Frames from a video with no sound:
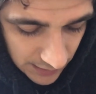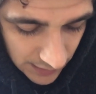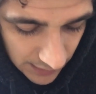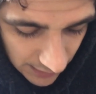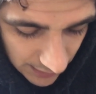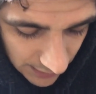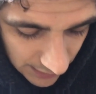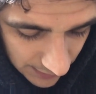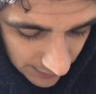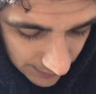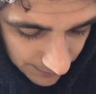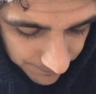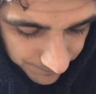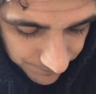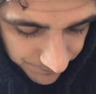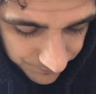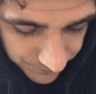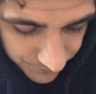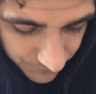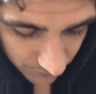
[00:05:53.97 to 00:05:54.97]

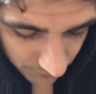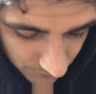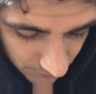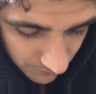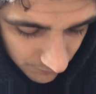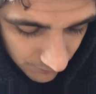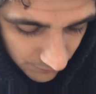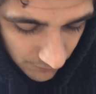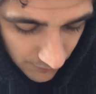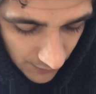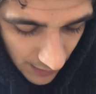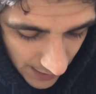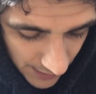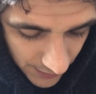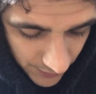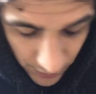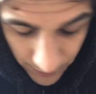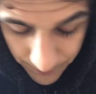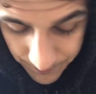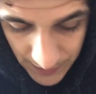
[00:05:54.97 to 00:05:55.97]
Um,
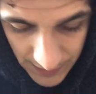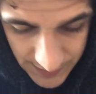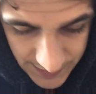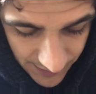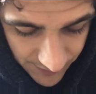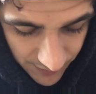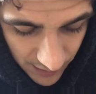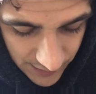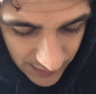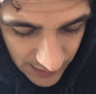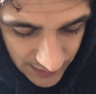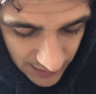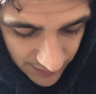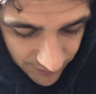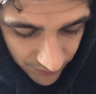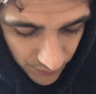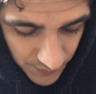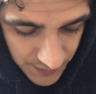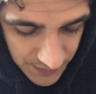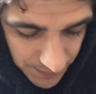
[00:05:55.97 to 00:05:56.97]
I don't know. That's how I, that's how
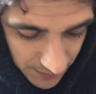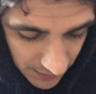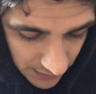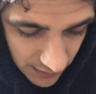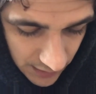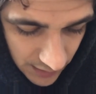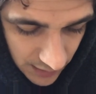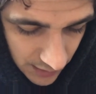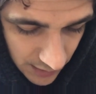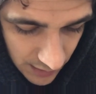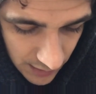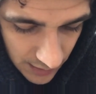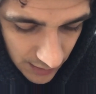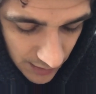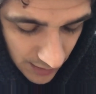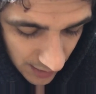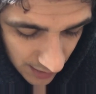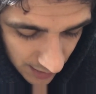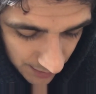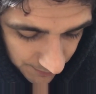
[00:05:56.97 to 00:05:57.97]
I've always been.
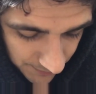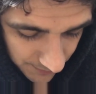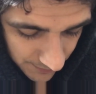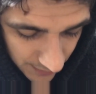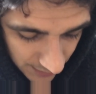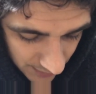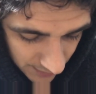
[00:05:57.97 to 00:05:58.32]
Um,